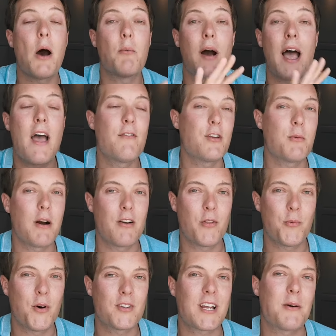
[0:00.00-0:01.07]
And wherever you are
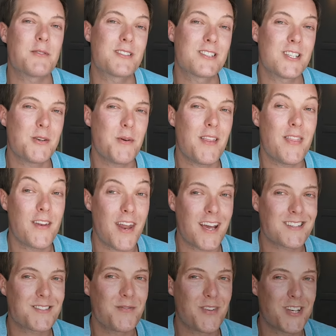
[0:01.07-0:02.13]
in the world, I will see you in the
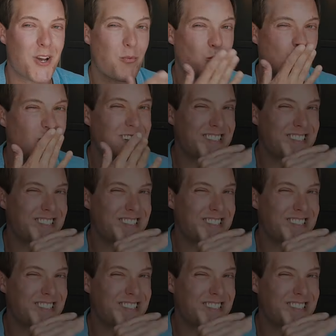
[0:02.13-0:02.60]
next video.